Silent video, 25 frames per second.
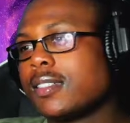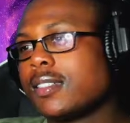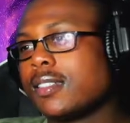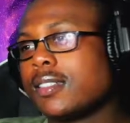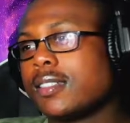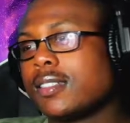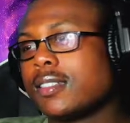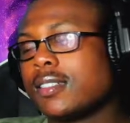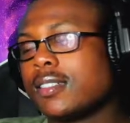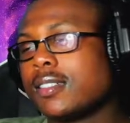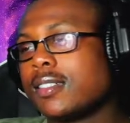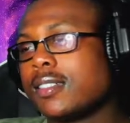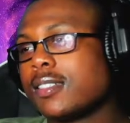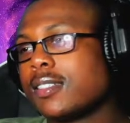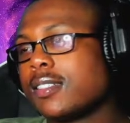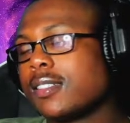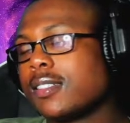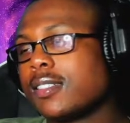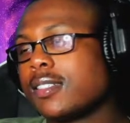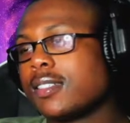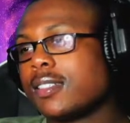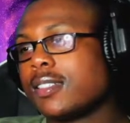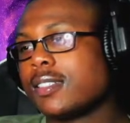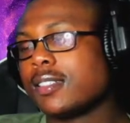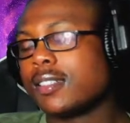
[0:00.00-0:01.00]

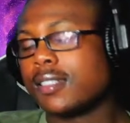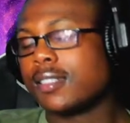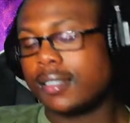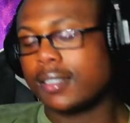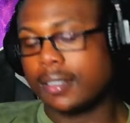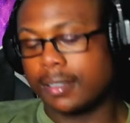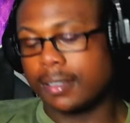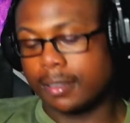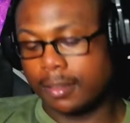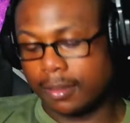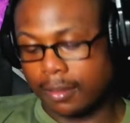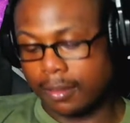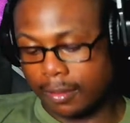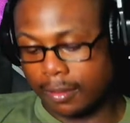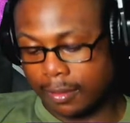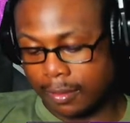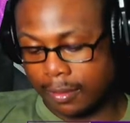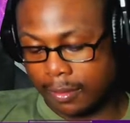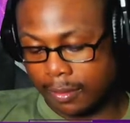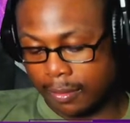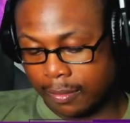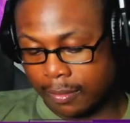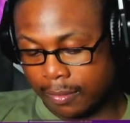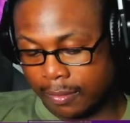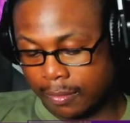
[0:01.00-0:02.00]

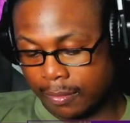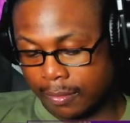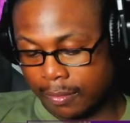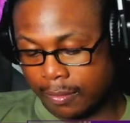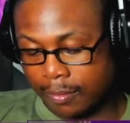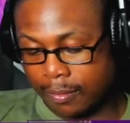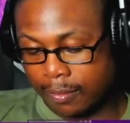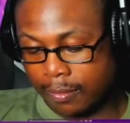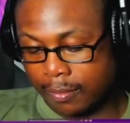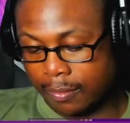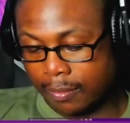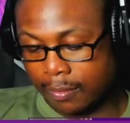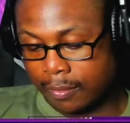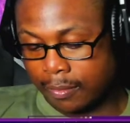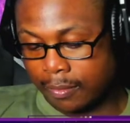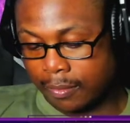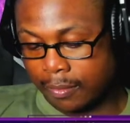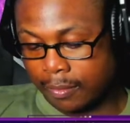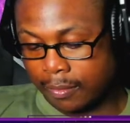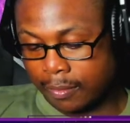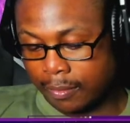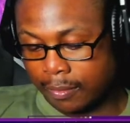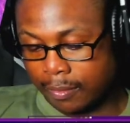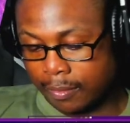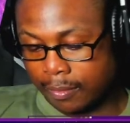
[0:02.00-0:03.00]

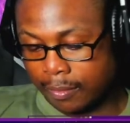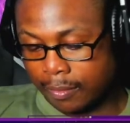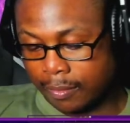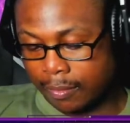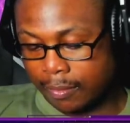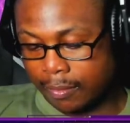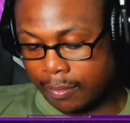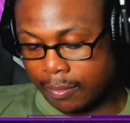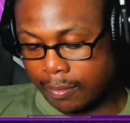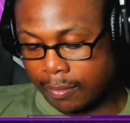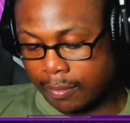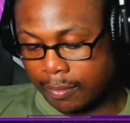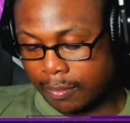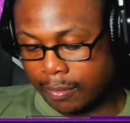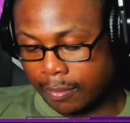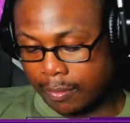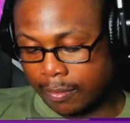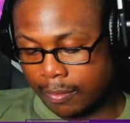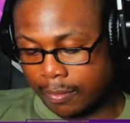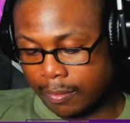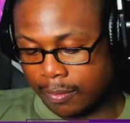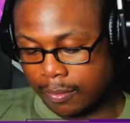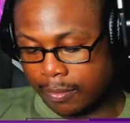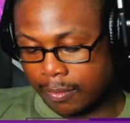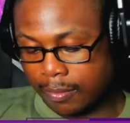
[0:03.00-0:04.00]

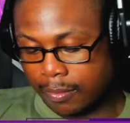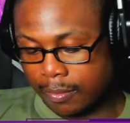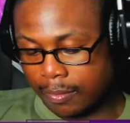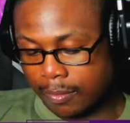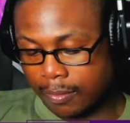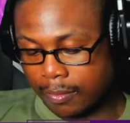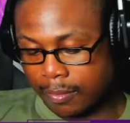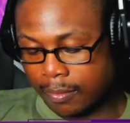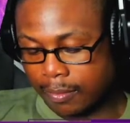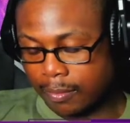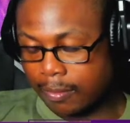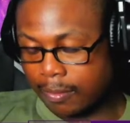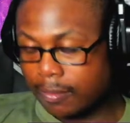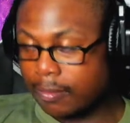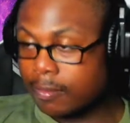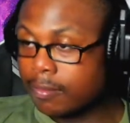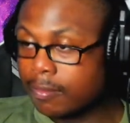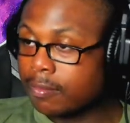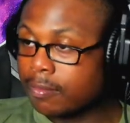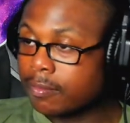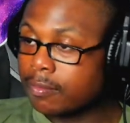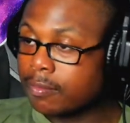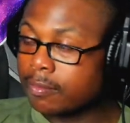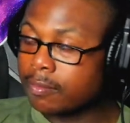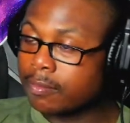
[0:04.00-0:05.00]

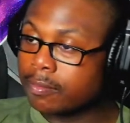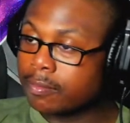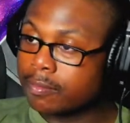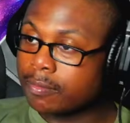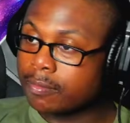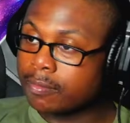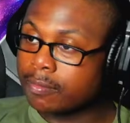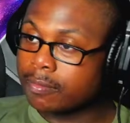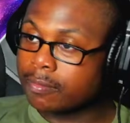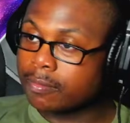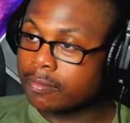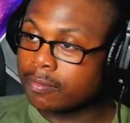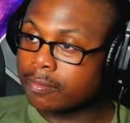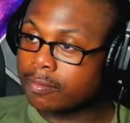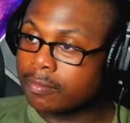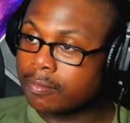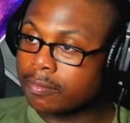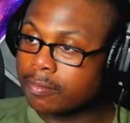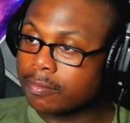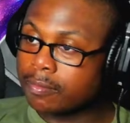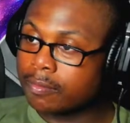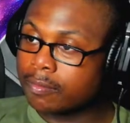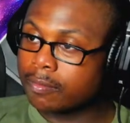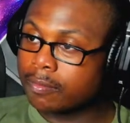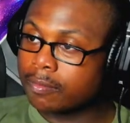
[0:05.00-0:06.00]

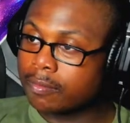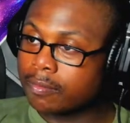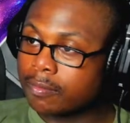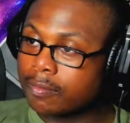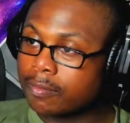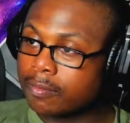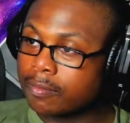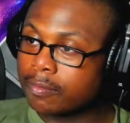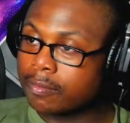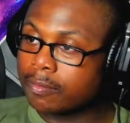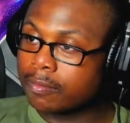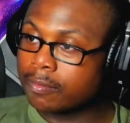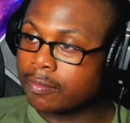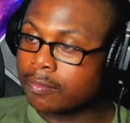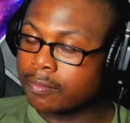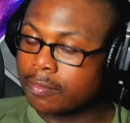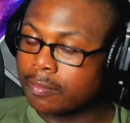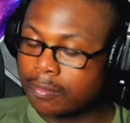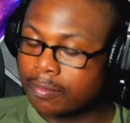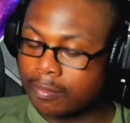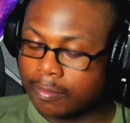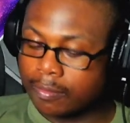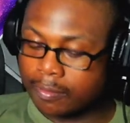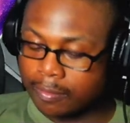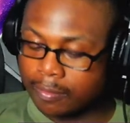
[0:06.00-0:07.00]

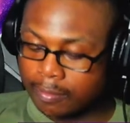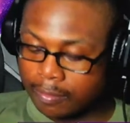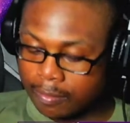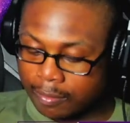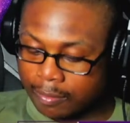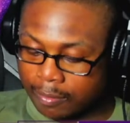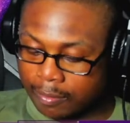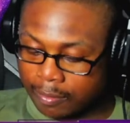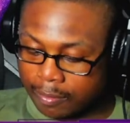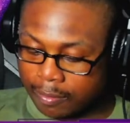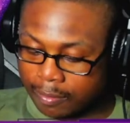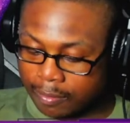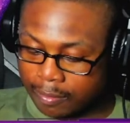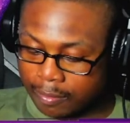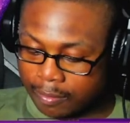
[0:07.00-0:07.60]
(not speaking)